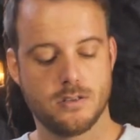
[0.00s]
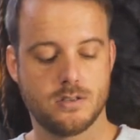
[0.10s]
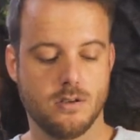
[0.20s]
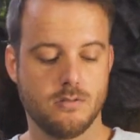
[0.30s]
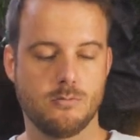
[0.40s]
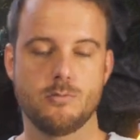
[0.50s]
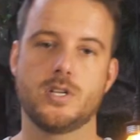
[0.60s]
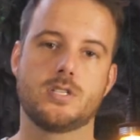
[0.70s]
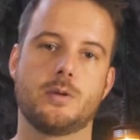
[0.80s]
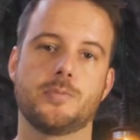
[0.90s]
So
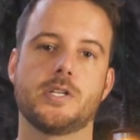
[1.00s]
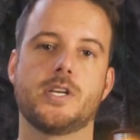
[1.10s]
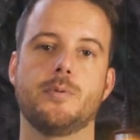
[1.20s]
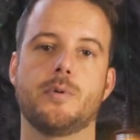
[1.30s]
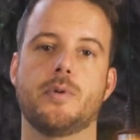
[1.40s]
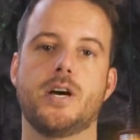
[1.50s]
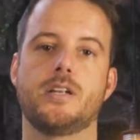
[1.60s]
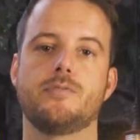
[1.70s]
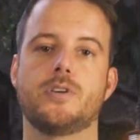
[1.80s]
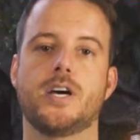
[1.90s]
that's something to keep in
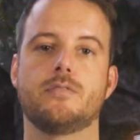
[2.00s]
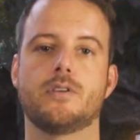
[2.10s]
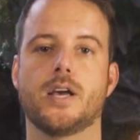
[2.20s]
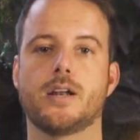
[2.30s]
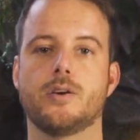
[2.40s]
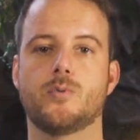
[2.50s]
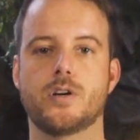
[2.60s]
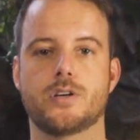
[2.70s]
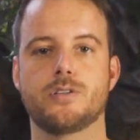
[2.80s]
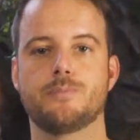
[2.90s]
mind if you're diving in clear
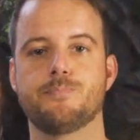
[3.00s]
waters.